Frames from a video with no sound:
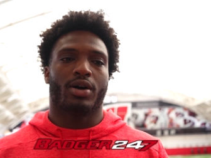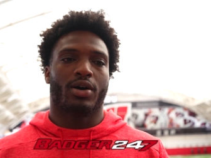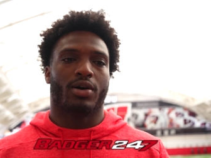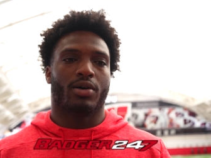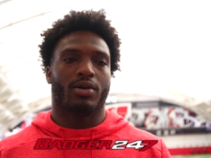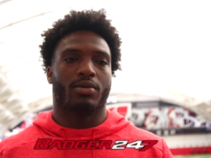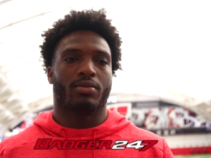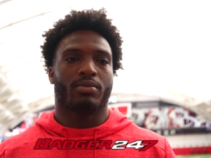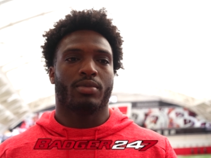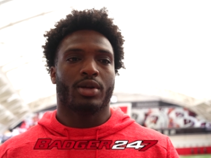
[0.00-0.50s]

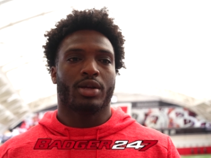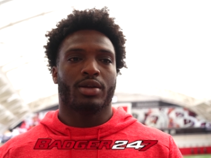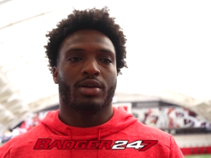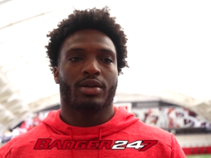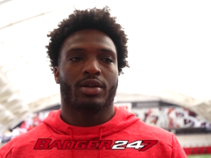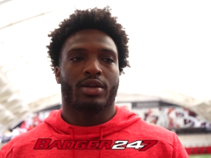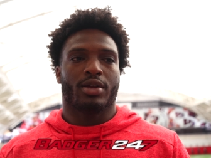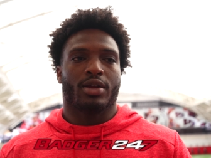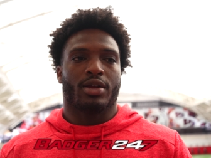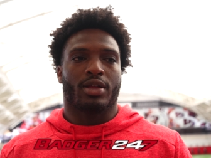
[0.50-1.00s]
Um,
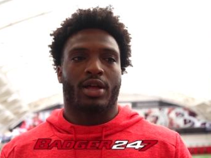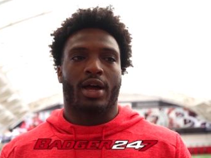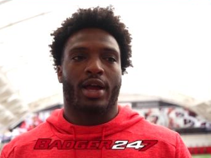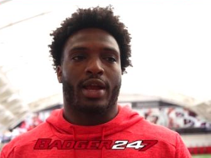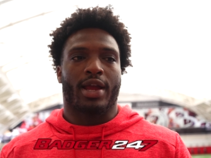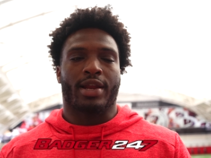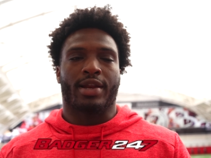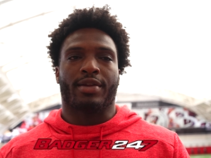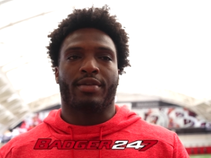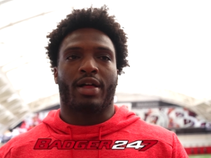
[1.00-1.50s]
uh,
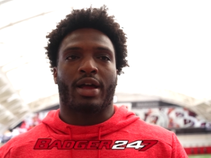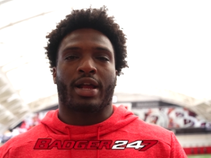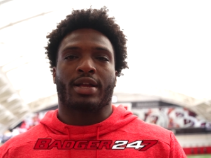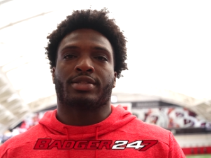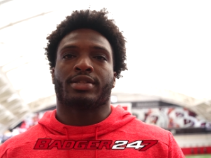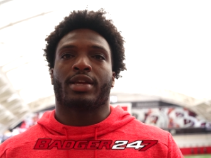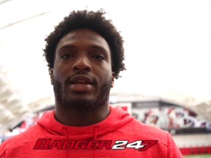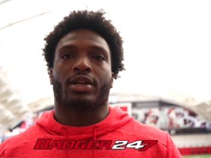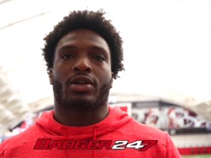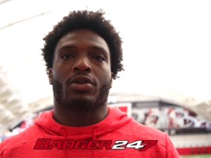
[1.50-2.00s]
and like I
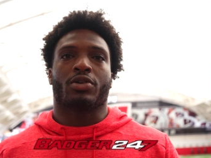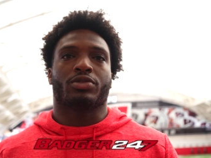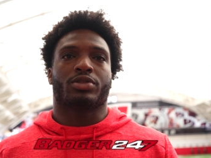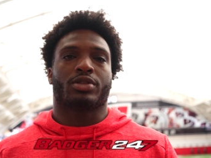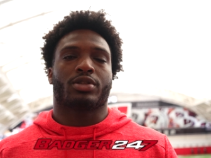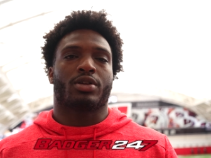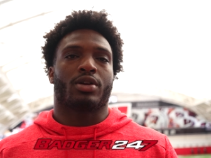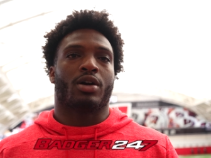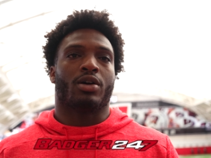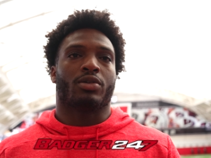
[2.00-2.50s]
said,
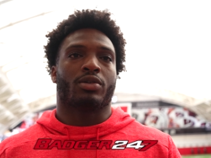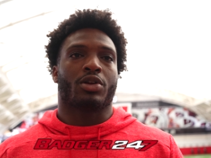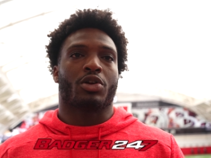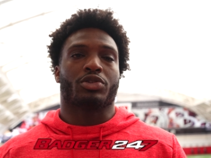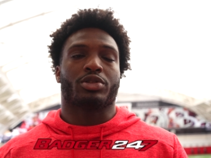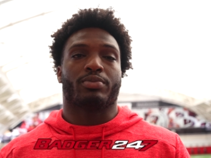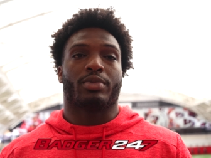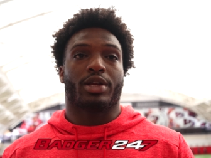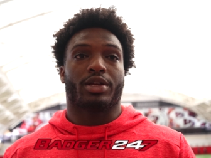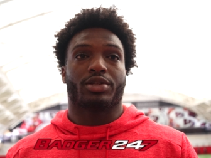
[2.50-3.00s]
Coach uh,
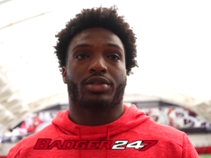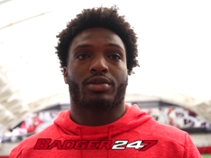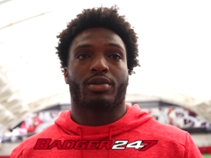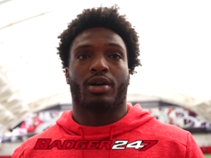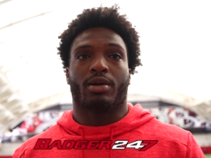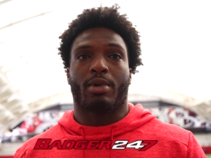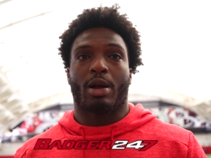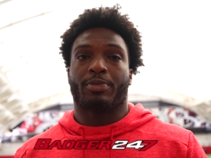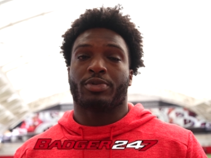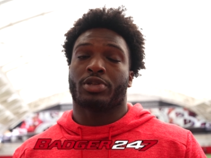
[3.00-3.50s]
Coach Mitch,
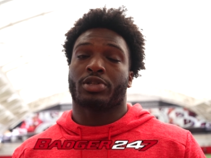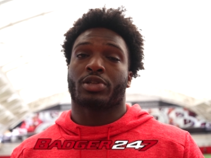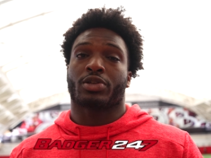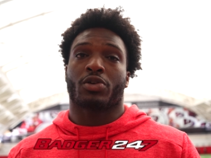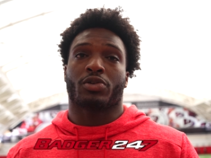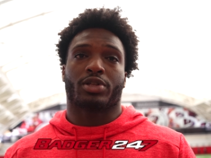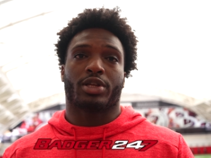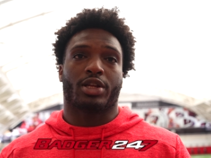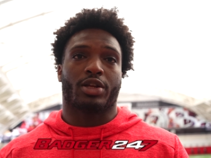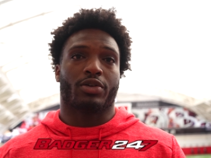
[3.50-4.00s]
um, my position
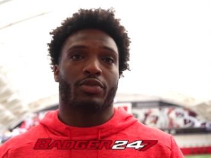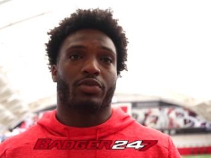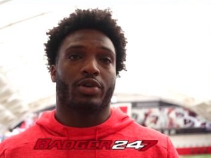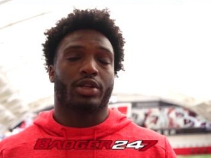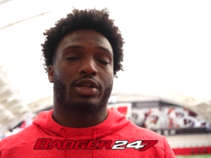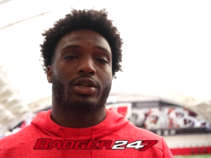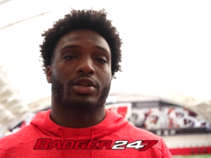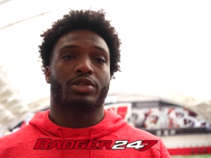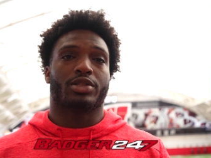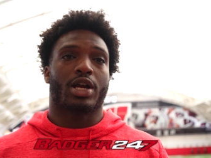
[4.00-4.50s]
coach, did a
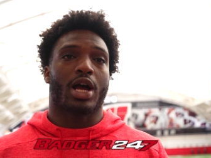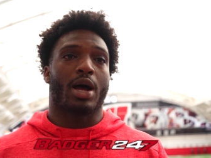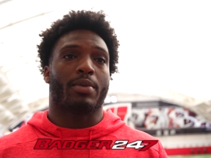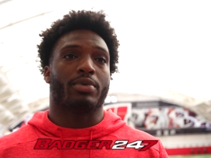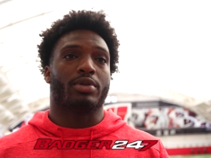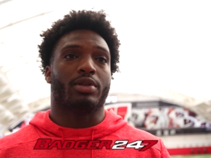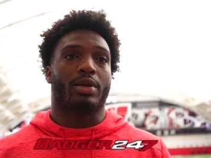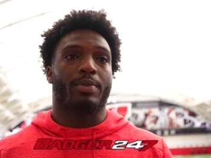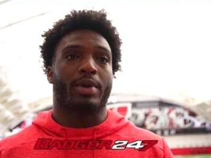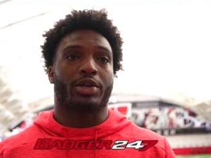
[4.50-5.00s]
really good
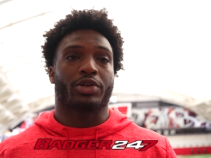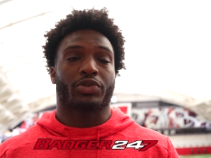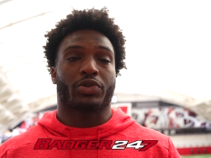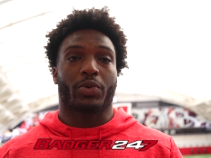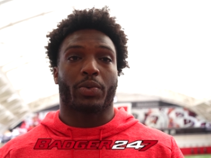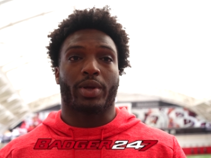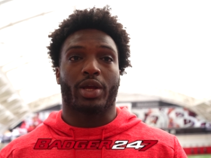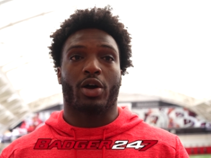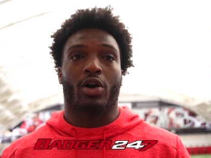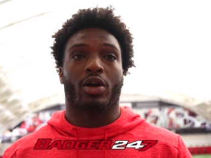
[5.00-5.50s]
job of like, making
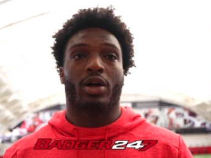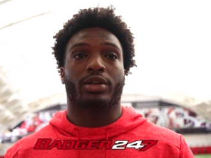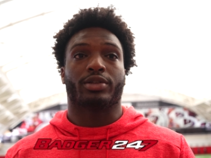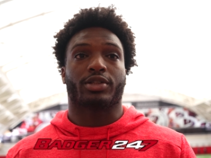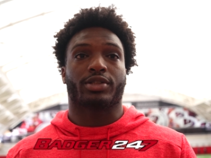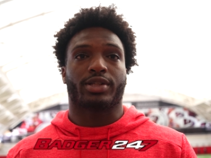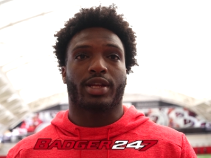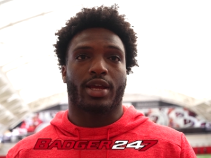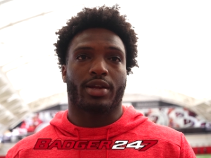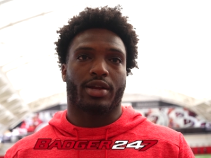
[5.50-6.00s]
sure we all
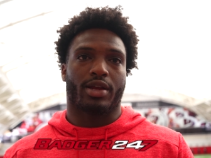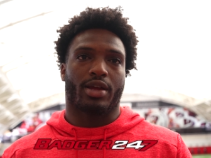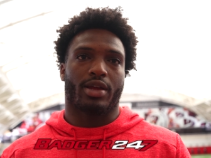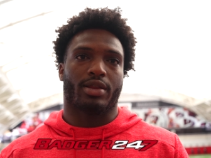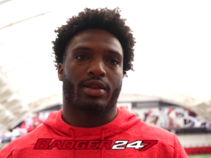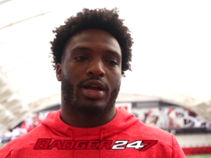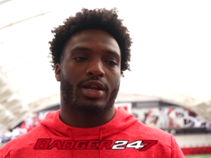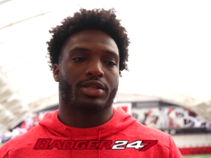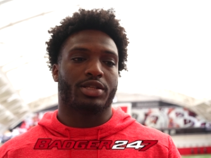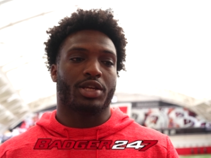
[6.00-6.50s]
understand it
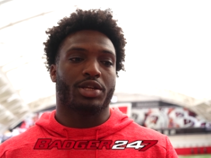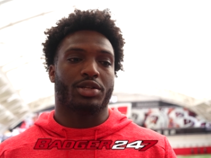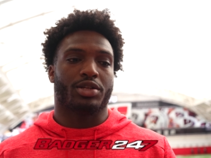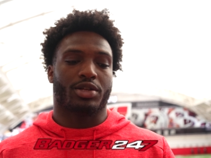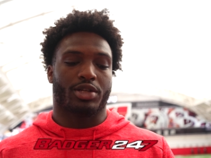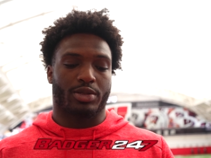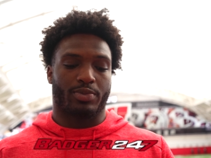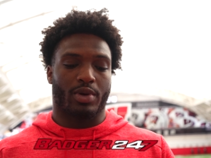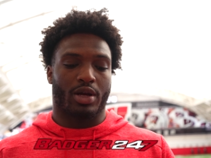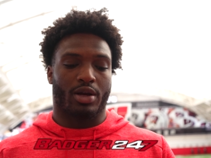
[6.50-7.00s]
and like teaching
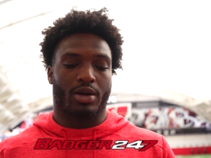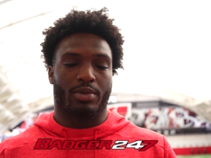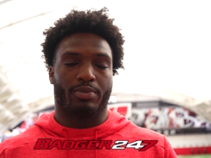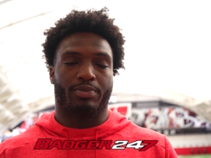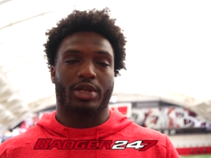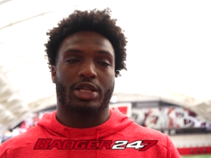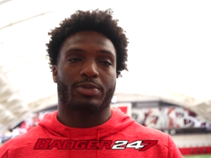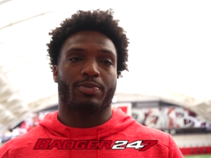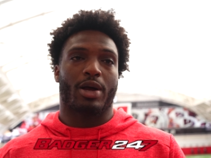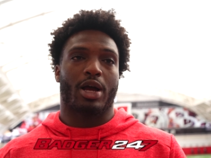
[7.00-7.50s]
this um,
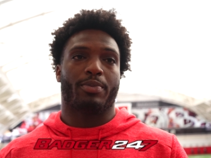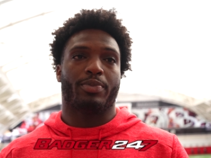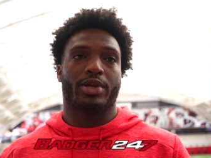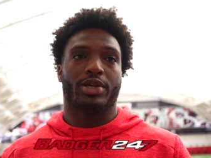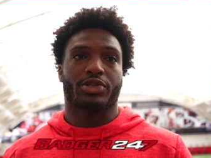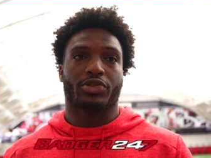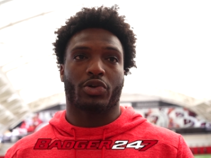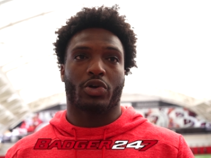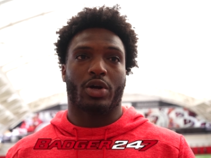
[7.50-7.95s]
piece by piece